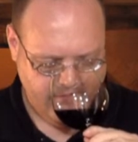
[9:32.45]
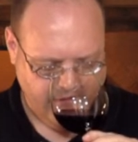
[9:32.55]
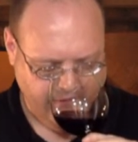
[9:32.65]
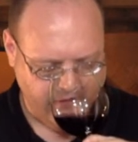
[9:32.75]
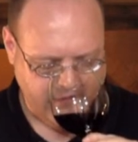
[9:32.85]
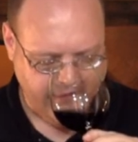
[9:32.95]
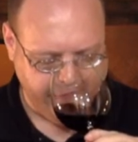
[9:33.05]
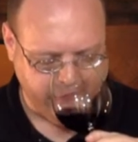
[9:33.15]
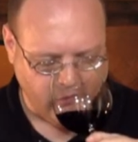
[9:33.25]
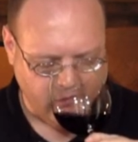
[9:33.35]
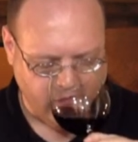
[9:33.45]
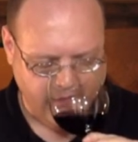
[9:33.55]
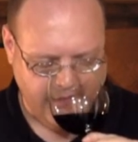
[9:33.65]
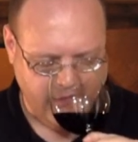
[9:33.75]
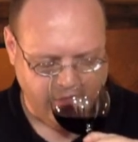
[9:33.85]
As far as any
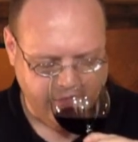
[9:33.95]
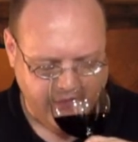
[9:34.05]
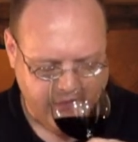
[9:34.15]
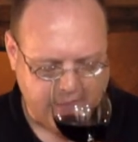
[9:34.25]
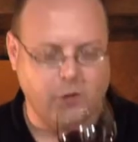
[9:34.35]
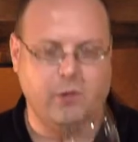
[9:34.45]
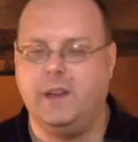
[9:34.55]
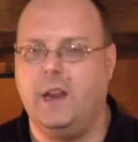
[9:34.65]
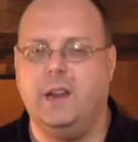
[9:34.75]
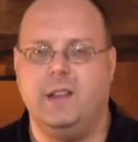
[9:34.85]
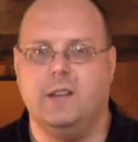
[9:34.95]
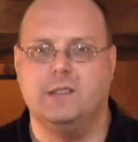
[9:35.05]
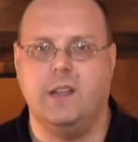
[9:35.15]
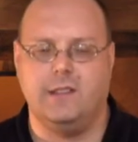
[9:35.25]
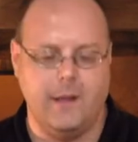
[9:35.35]
floral, any earthiness, I don't really get anything
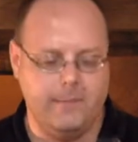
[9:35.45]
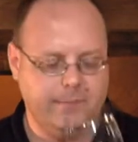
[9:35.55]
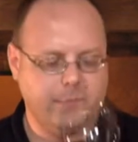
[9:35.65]
else like that.